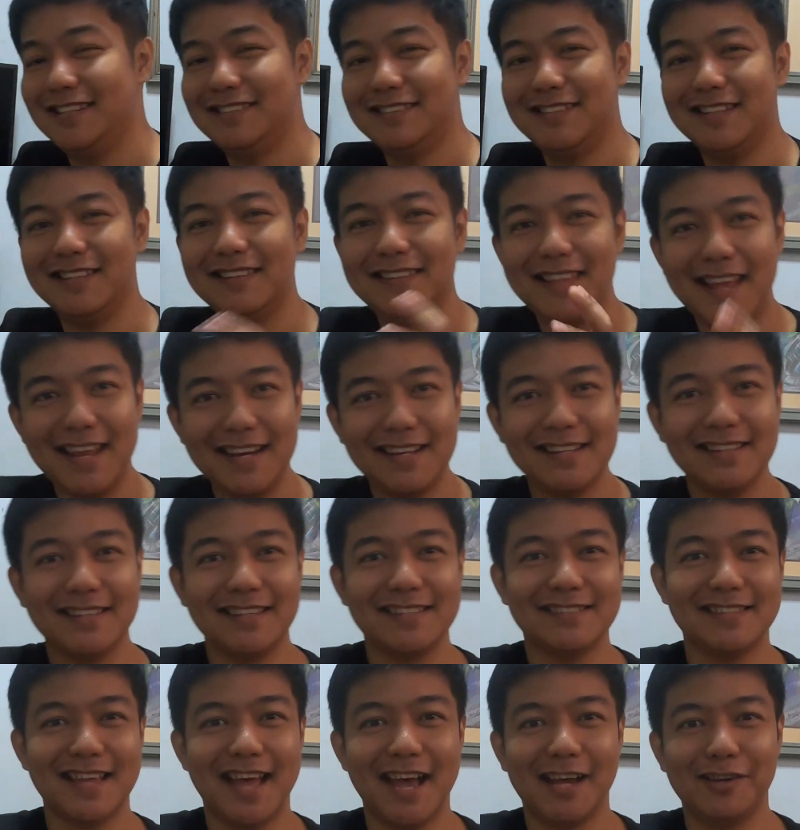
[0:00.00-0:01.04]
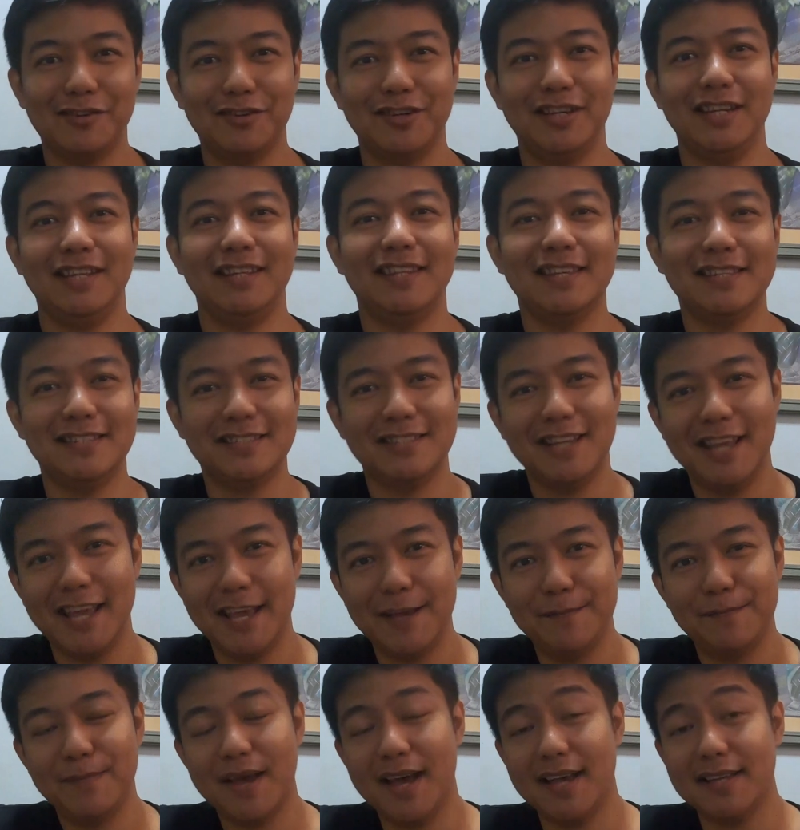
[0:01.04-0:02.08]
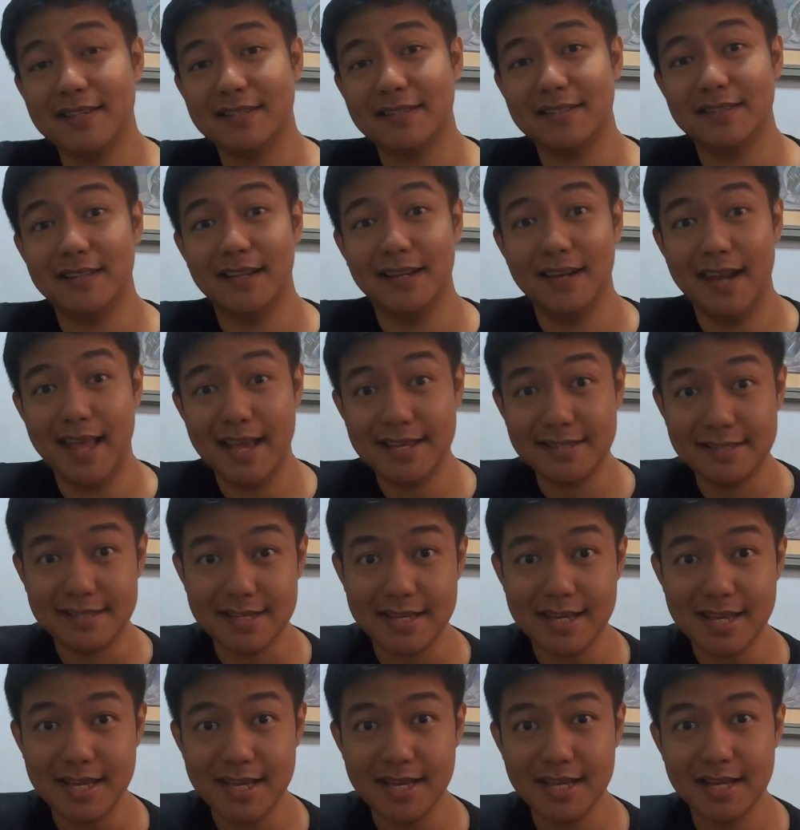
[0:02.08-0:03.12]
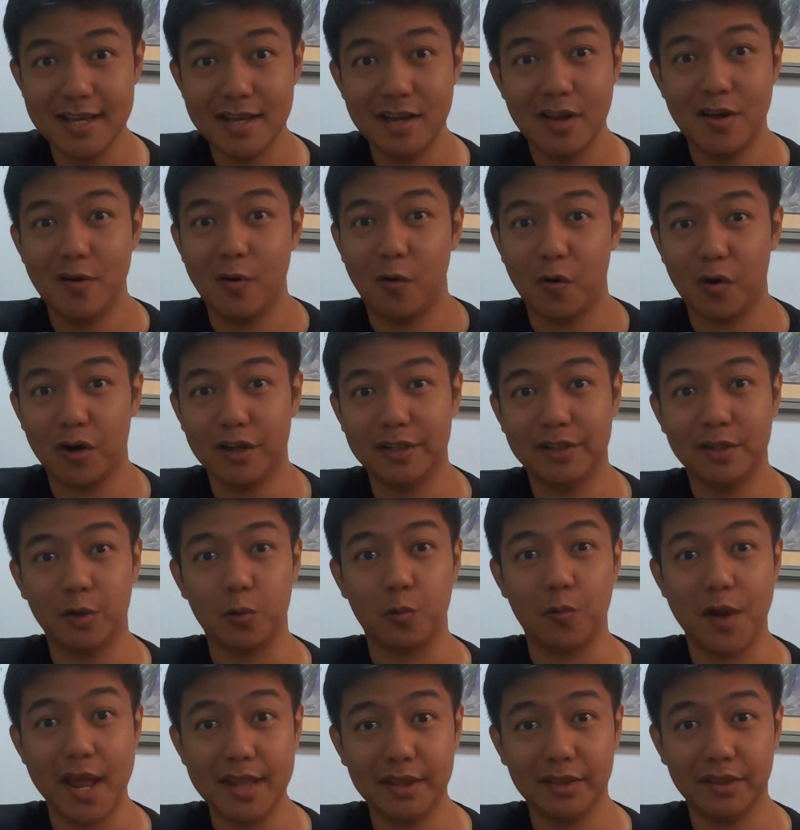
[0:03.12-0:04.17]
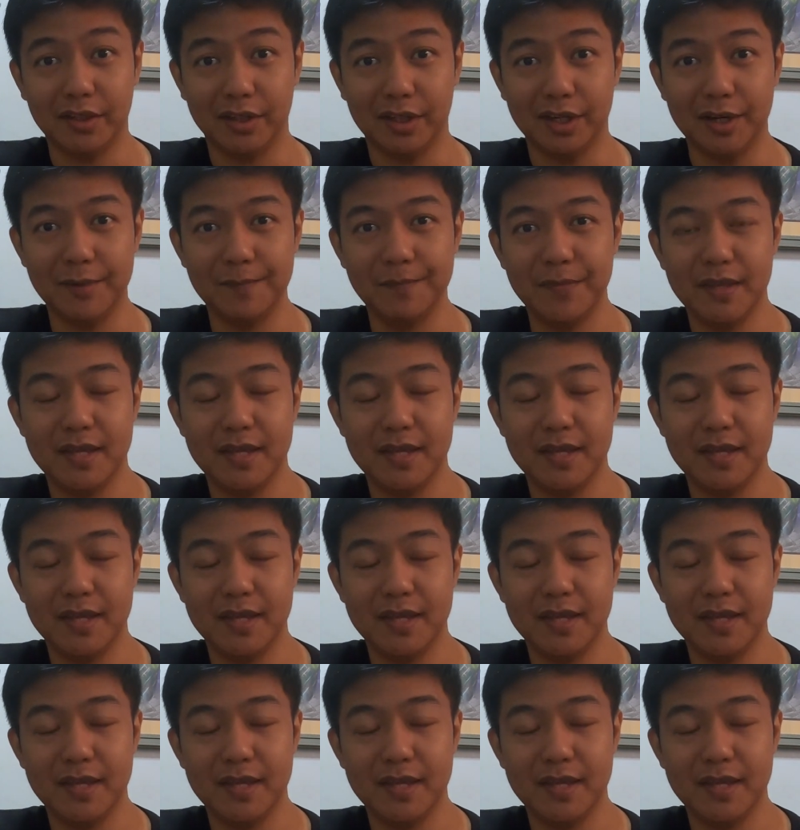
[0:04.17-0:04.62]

The tenant is actually the same as the lessee or the renter.